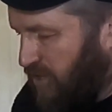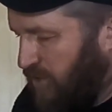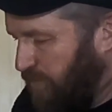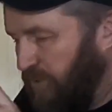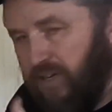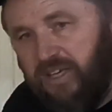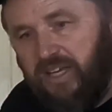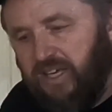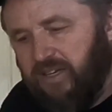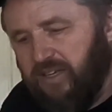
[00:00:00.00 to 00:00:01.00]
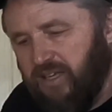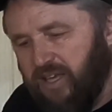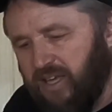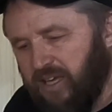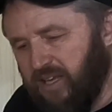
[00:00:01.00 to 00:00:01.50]
you plug it in
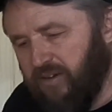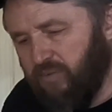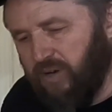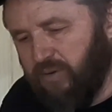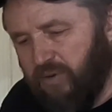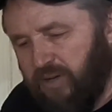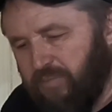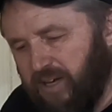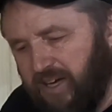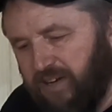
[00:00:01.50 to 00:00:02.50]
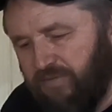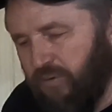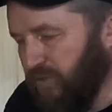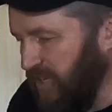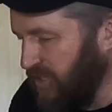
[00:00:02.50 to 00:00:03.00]
and right away my
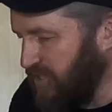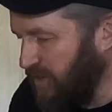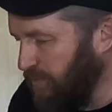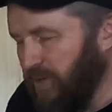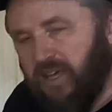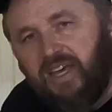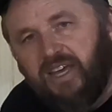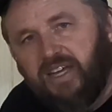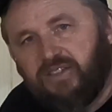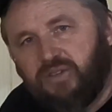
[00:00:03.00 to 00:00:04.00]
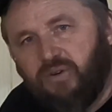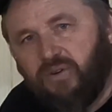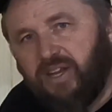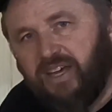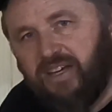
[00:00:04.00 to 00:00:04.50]
iPhone lights up and it's
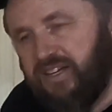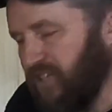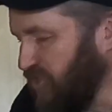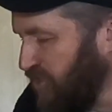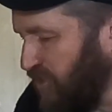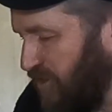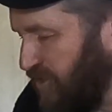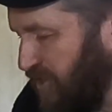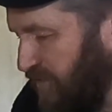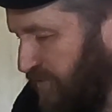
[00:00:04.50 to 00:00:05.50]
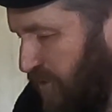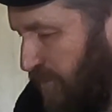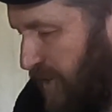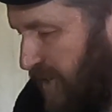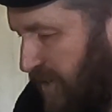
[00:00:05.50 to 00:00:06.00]
going ahead and it's charging it for
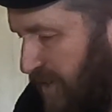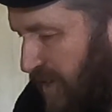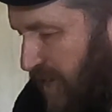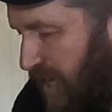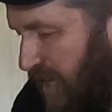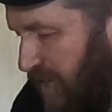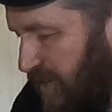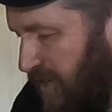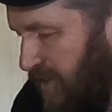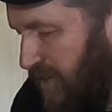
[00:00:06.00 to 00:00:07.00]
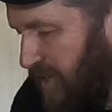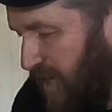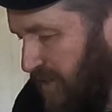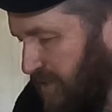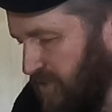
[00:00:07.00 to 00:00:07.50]
me. And
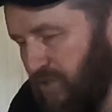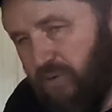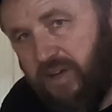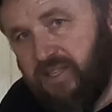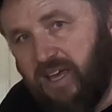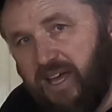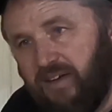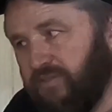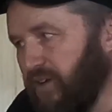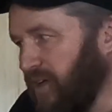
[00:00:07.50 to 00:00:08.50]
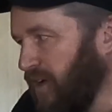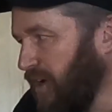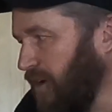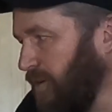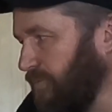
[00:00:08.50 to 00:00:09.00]
yeah, it's great to have.
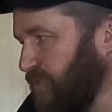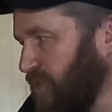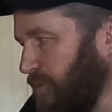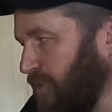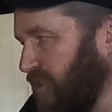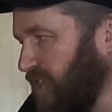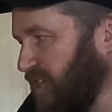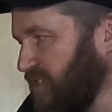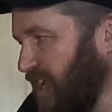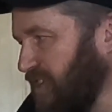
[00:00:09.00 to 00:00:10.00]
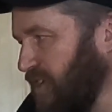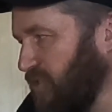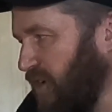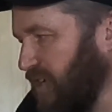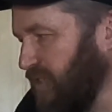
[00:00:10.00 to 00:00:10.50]
Some of the things that they
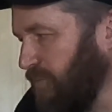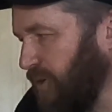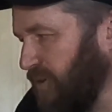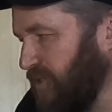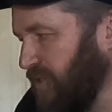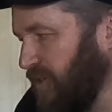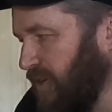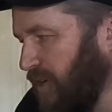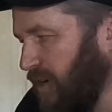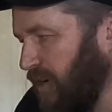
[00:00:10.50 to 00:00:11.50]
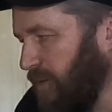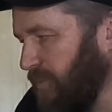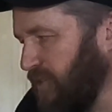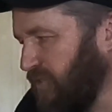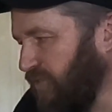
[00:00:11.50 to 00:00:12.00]
talked about
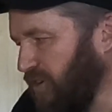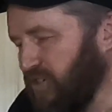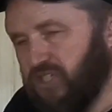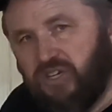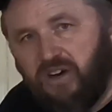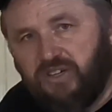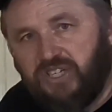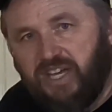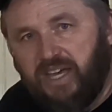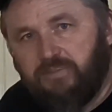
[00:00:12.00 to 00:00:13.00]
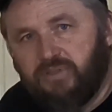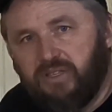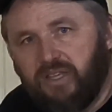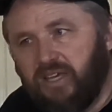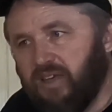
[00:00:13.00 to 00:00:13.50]
as far as charge
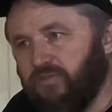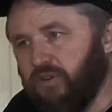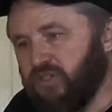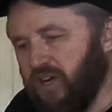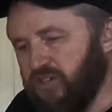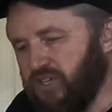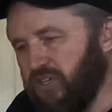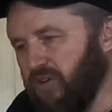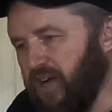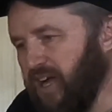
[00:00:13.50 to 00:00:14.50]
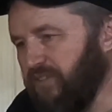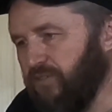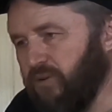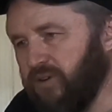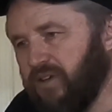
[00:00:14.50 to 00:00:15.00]
times, like if you're charging your
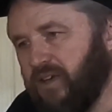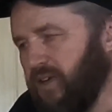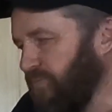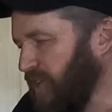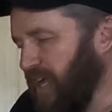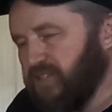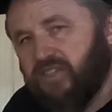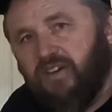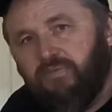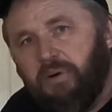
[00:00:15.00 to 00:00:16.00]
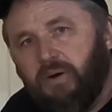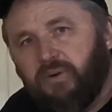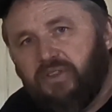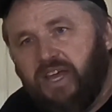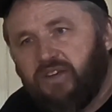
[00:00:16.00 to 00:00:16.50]
iPhone, it has enough
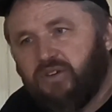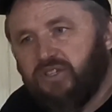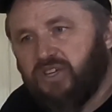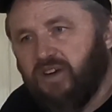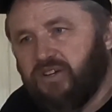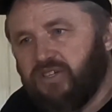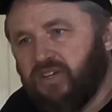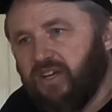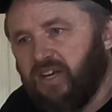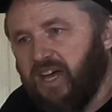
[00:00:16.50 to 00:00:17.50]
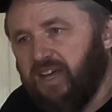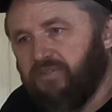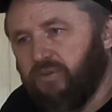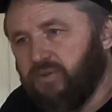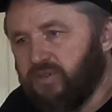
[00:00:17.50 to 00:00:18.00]
power that you could charge an
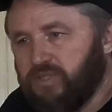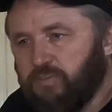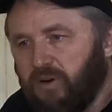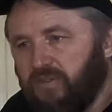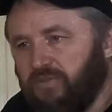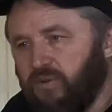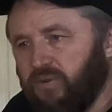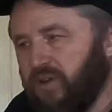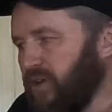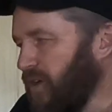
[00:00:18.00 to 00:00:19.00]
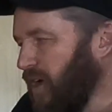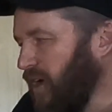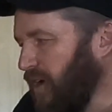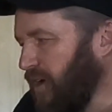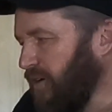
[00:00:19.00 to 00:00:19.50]
iPhone or smartphone
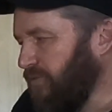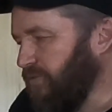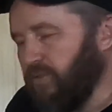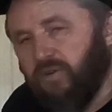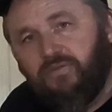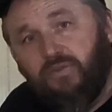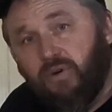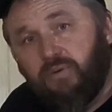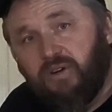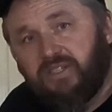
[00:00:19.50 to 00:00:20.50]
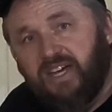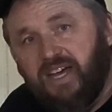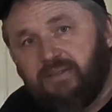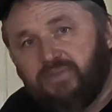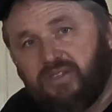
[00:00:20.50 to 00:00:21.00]
for 41
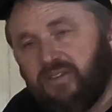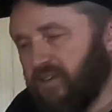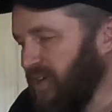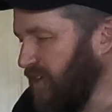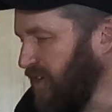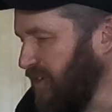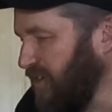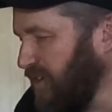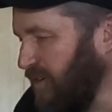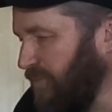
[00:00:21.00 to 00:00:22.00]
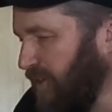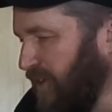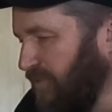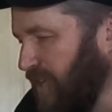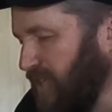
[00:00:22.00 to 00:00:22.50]
times. And
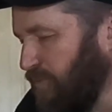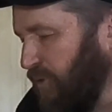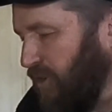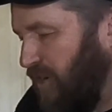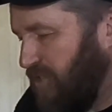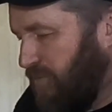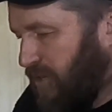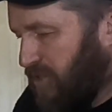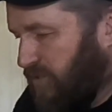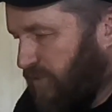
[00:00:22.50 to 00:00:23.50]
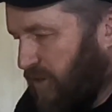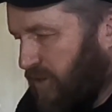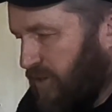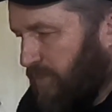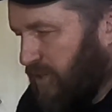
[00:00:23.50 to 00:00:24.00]
that's pretty awesome, because if you're
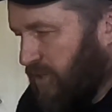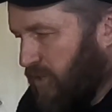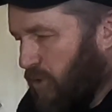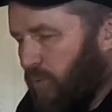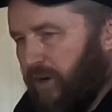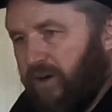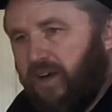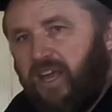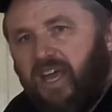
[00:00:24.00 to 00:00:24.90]
out in the middle of nowhere